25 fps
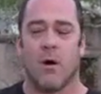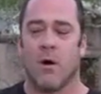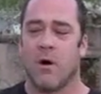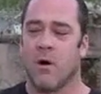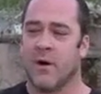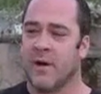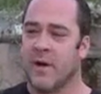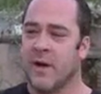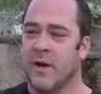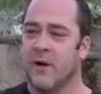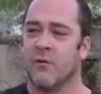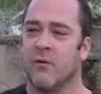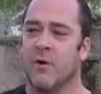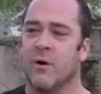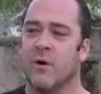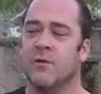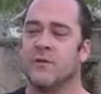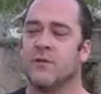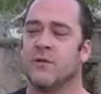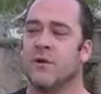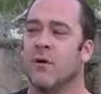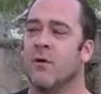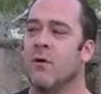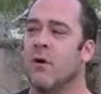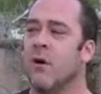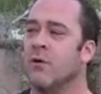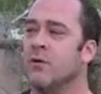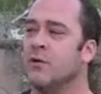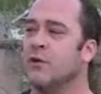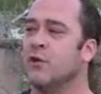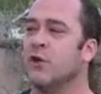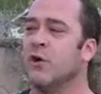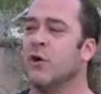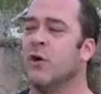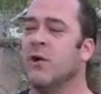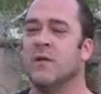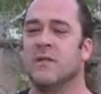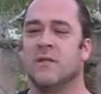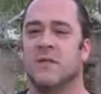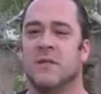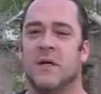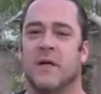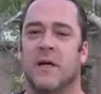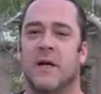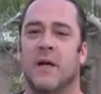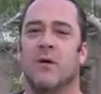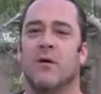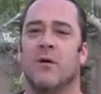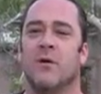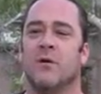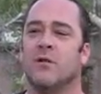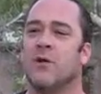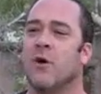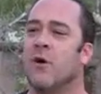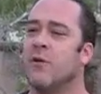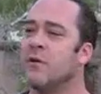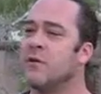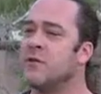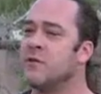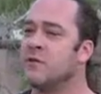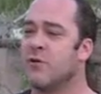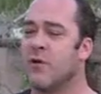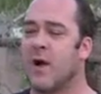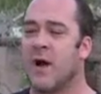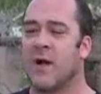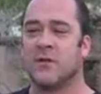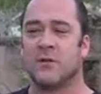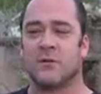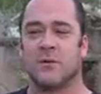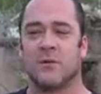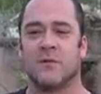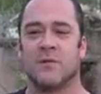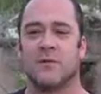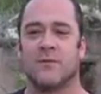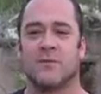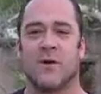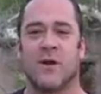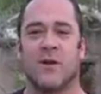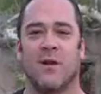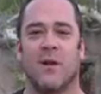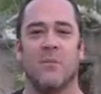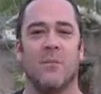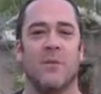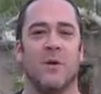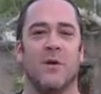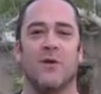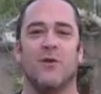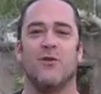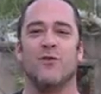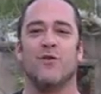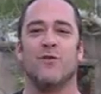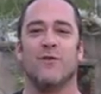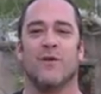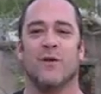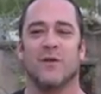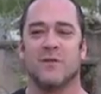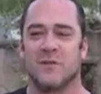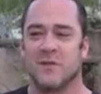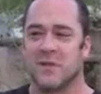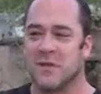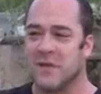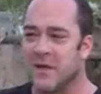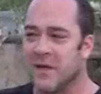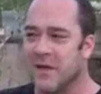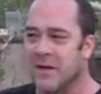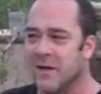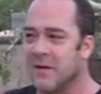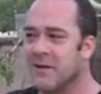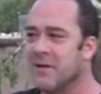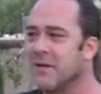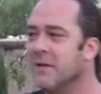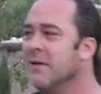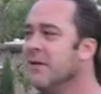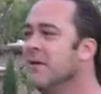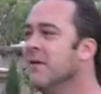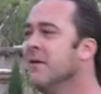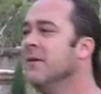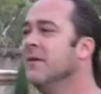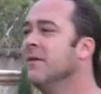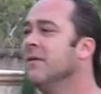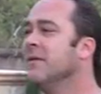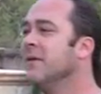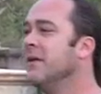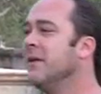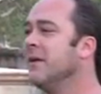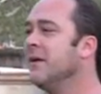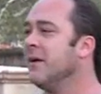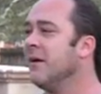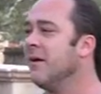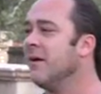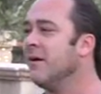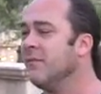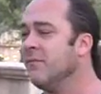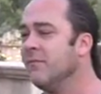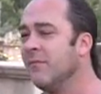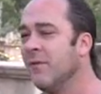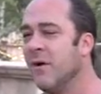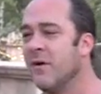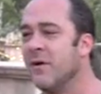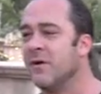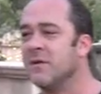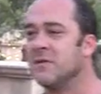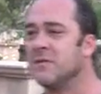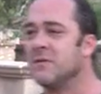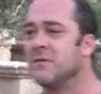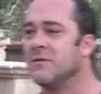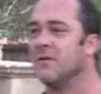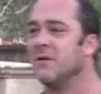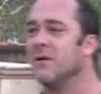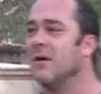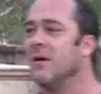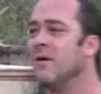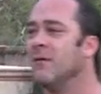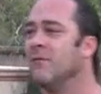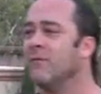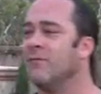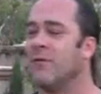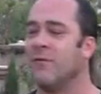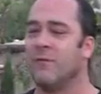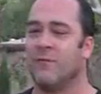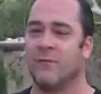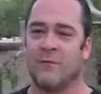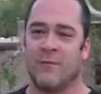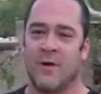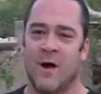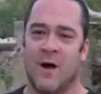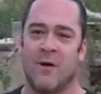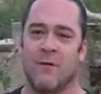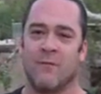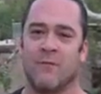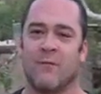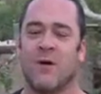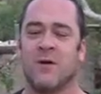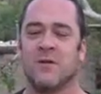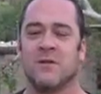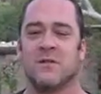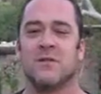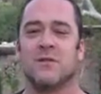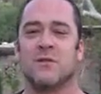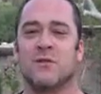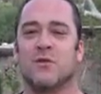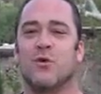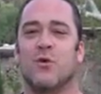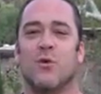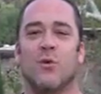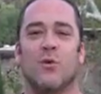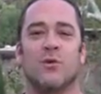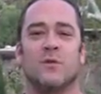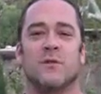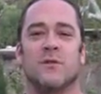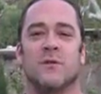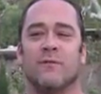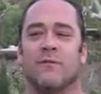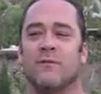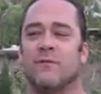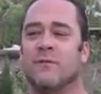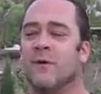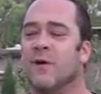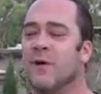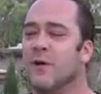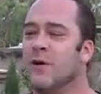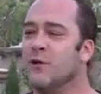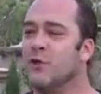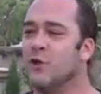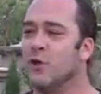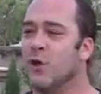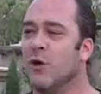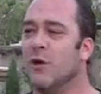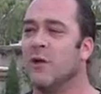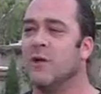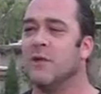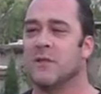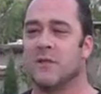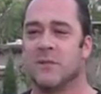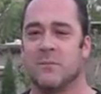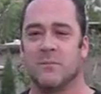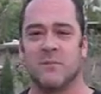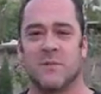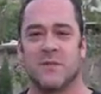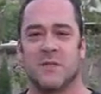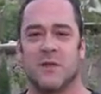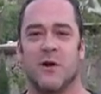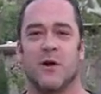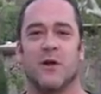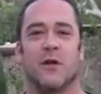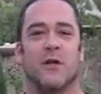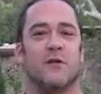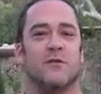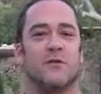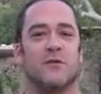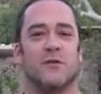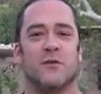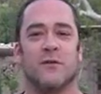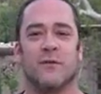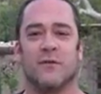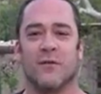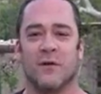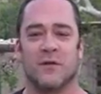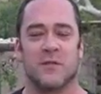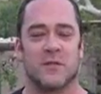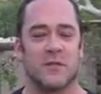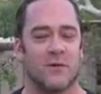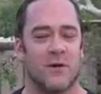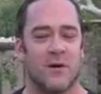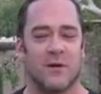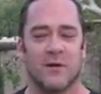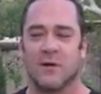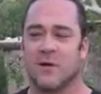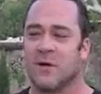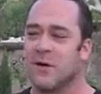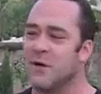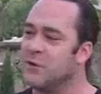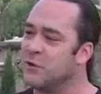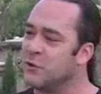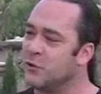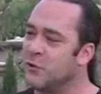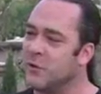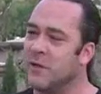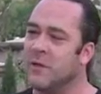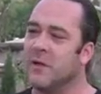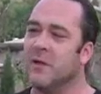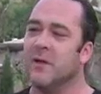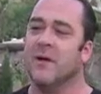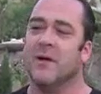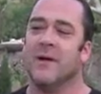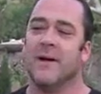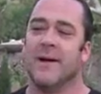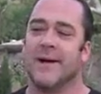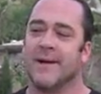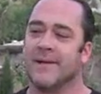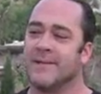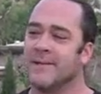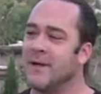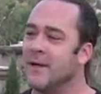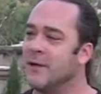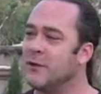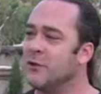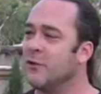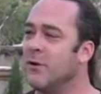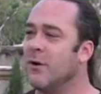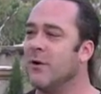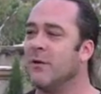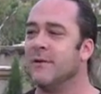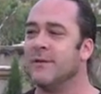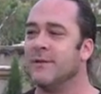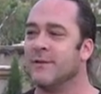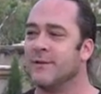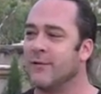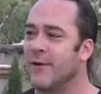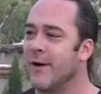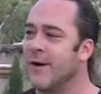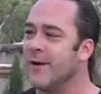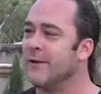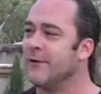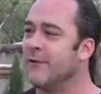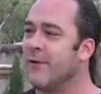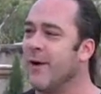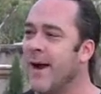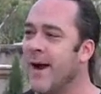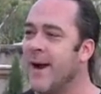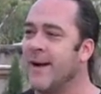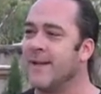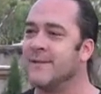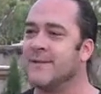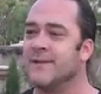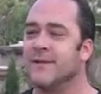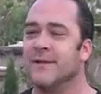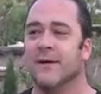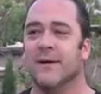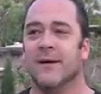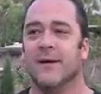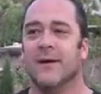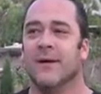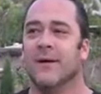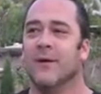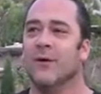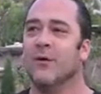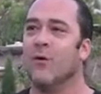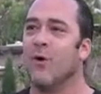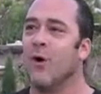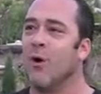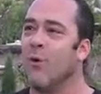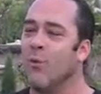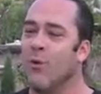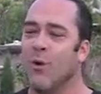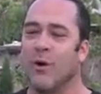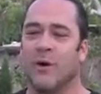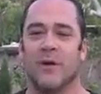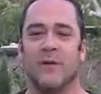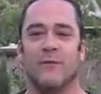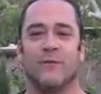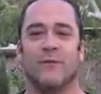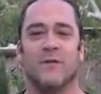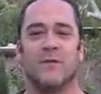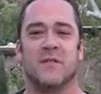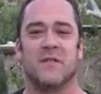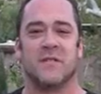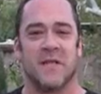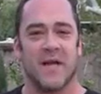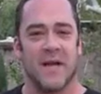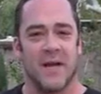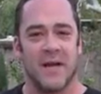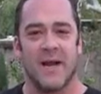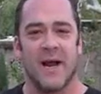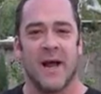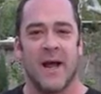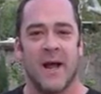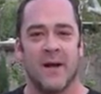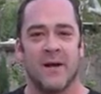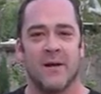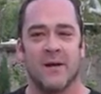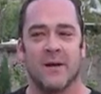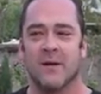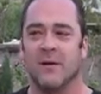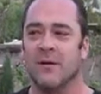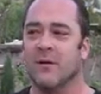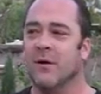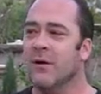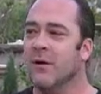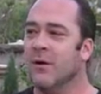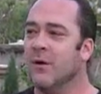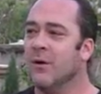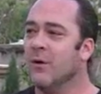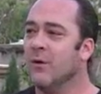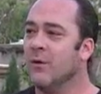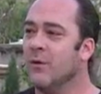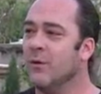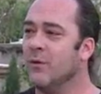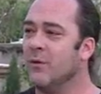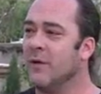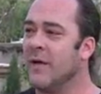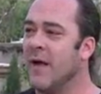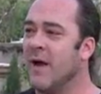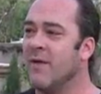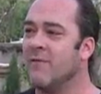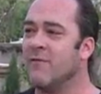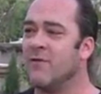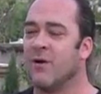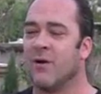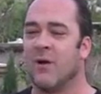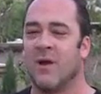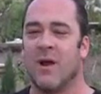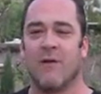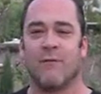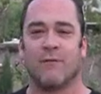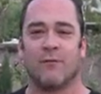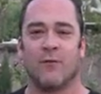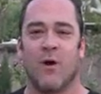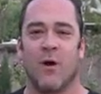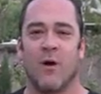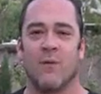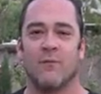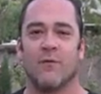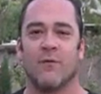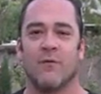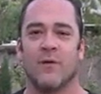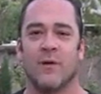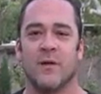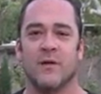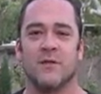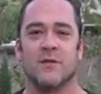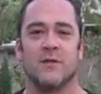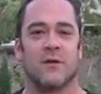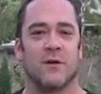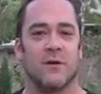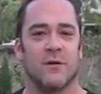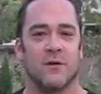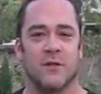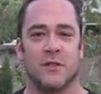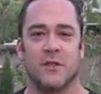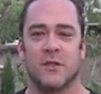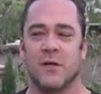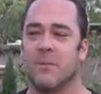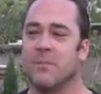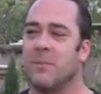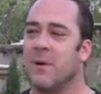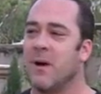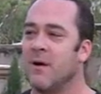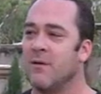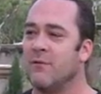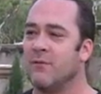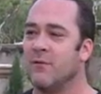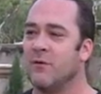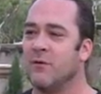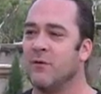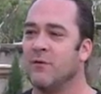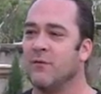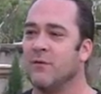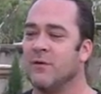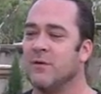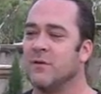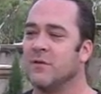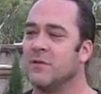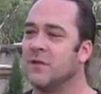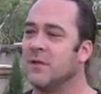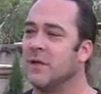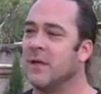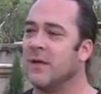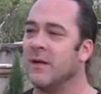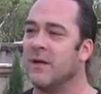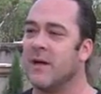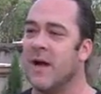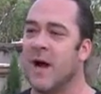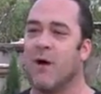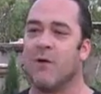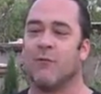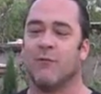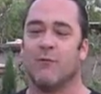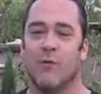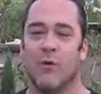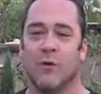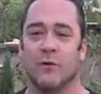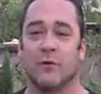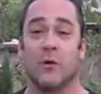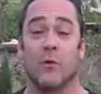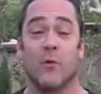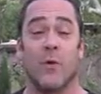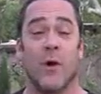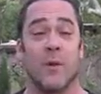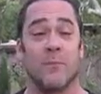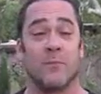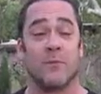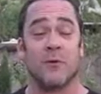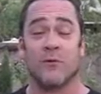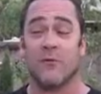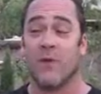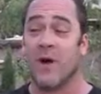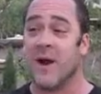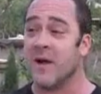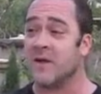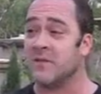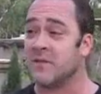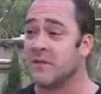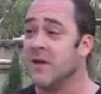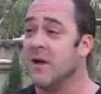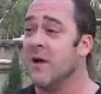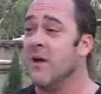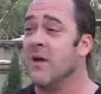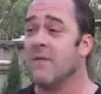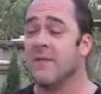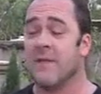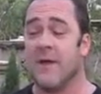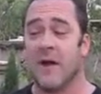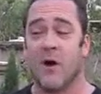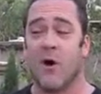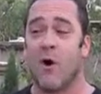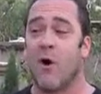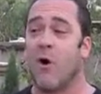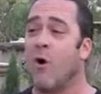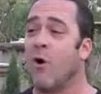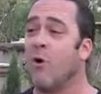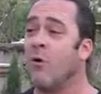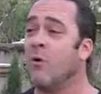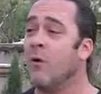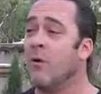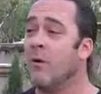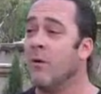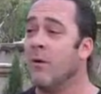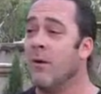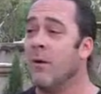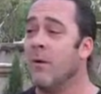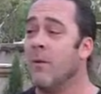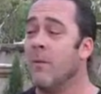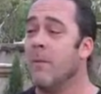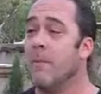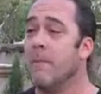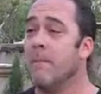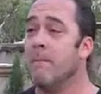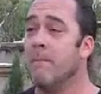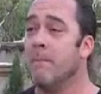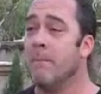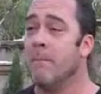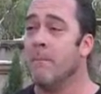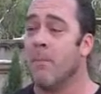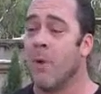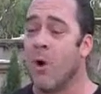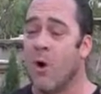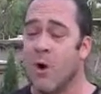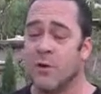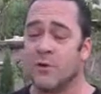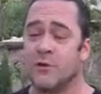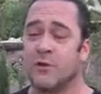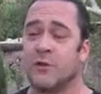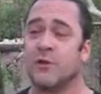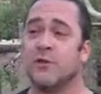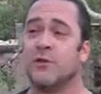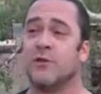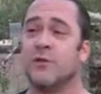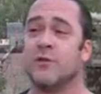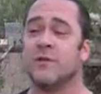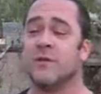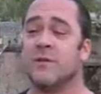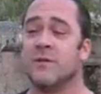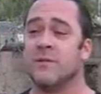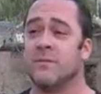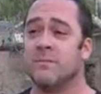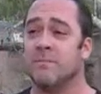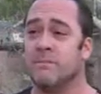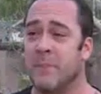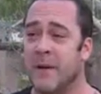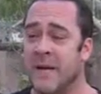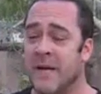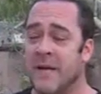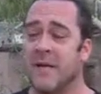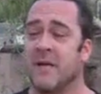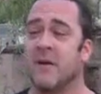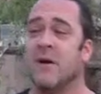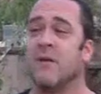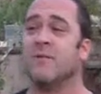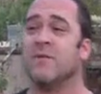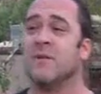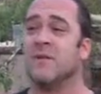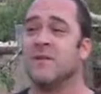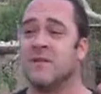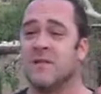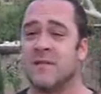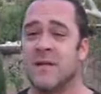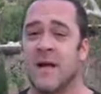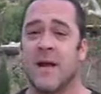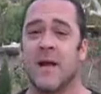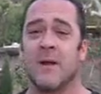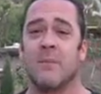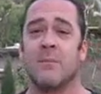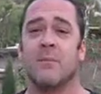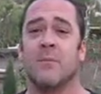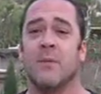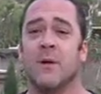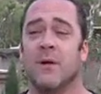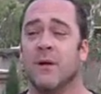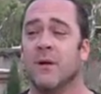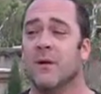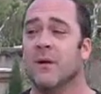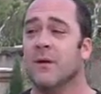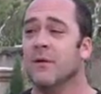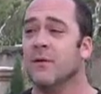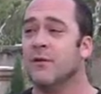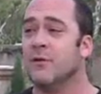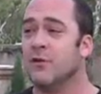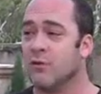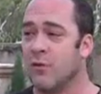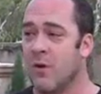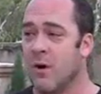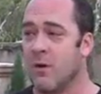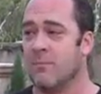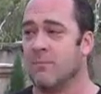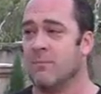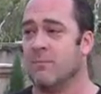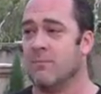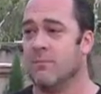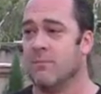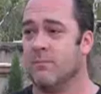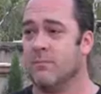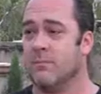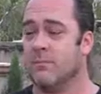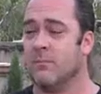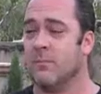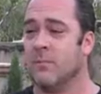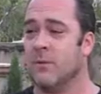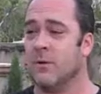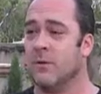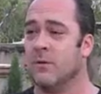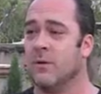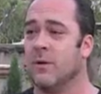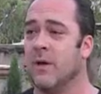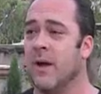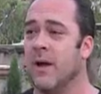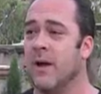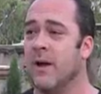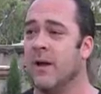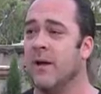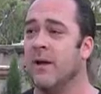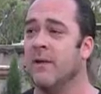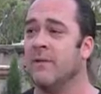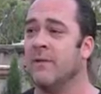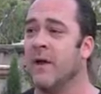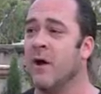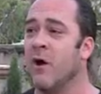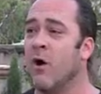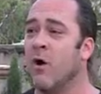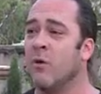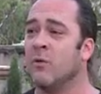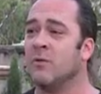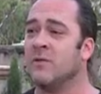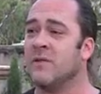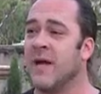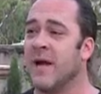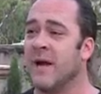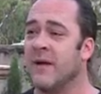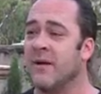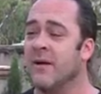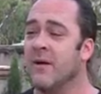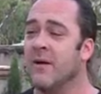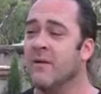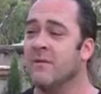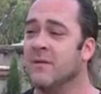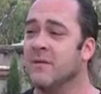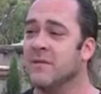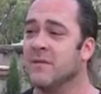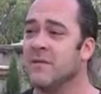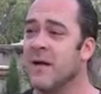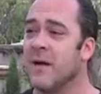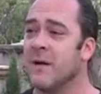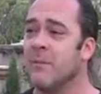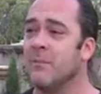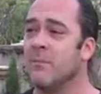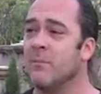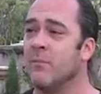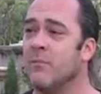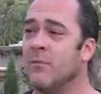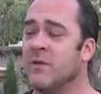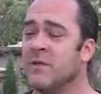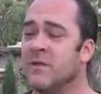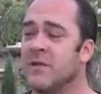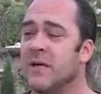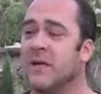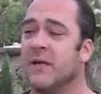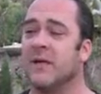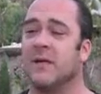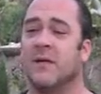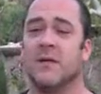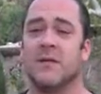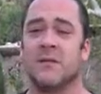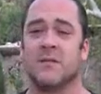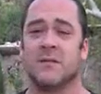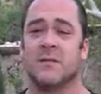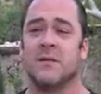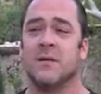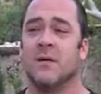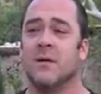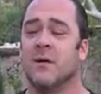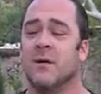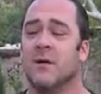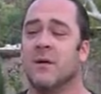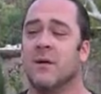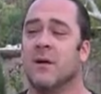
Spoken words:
our heroes, our journalistic heroes, all these graduates of Columbia University and the various vaunted schools of journalism, Syracuse University around the country, etc., all these great grads who are working for CNN and who gave their left arm for an internship out of university and now have worked their way up the ranks, they all march to the beat of the same drum, okay, and they all take the same ridiculous